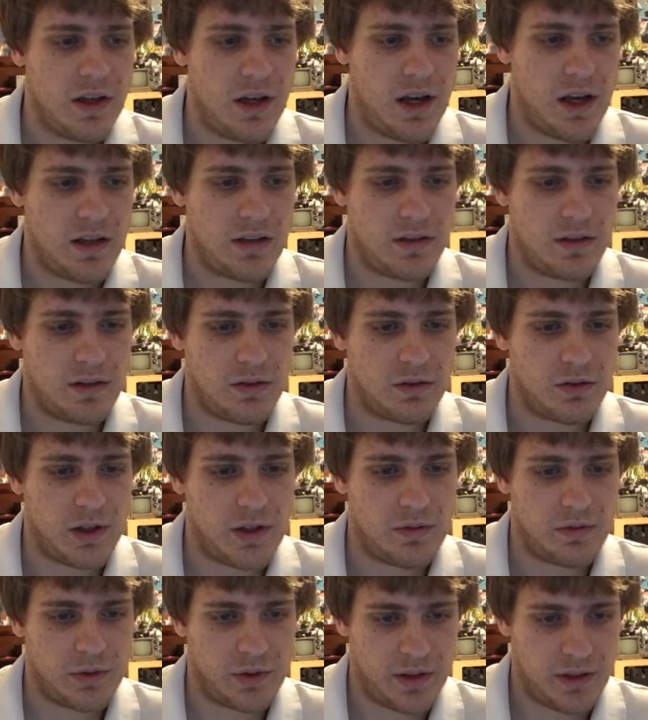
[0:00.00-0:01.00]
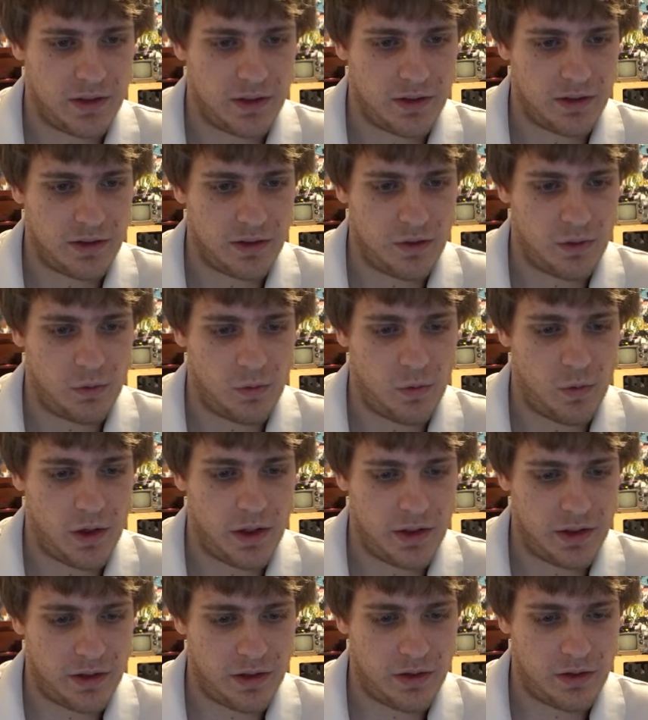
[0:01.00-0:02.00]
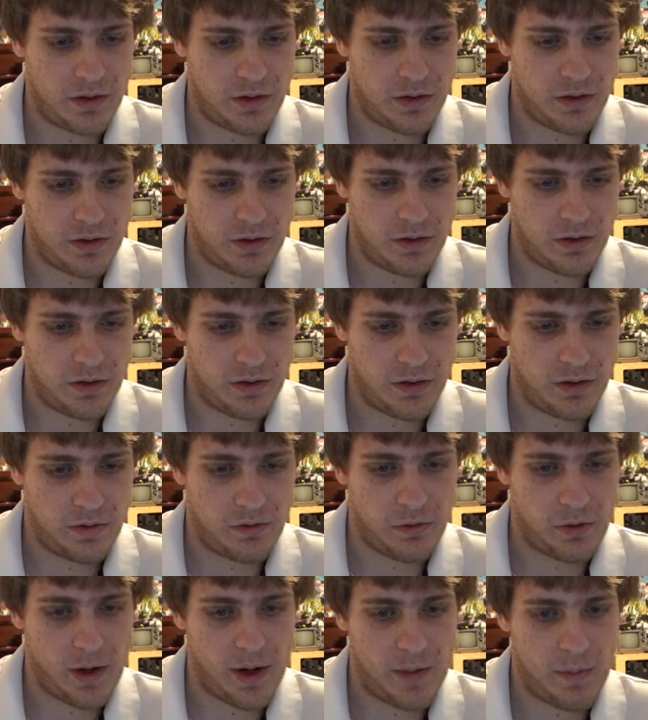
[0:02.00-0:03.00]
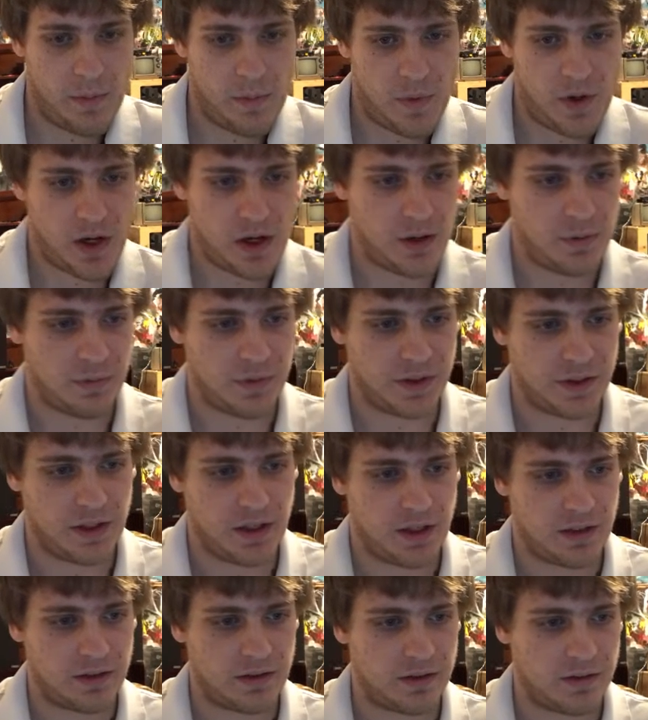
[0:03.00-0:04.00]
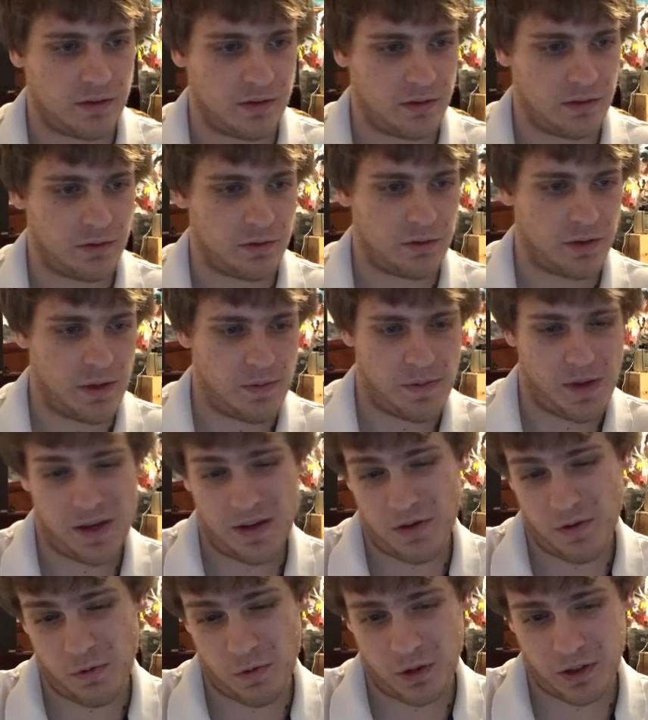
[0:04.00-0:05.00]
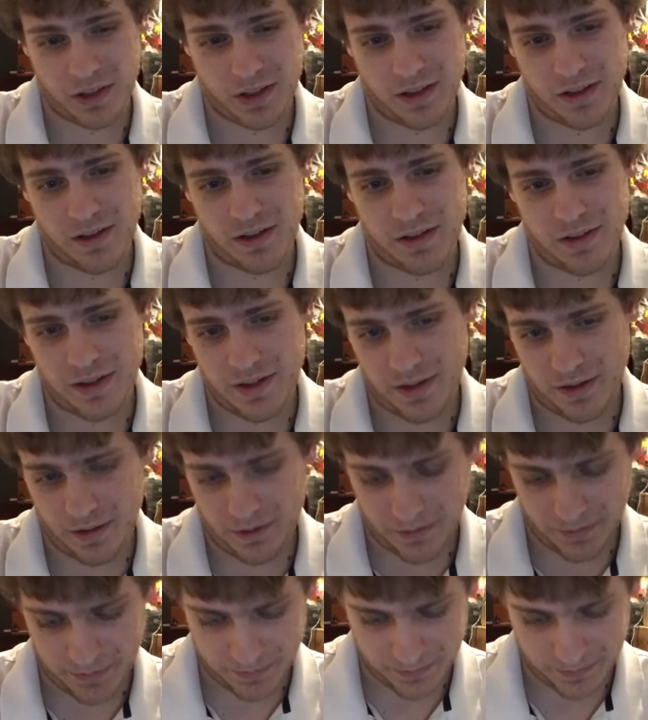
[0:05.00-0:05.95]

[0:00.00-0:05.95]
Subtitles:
as a reference to what the frame comes next, the frame that you're working on now.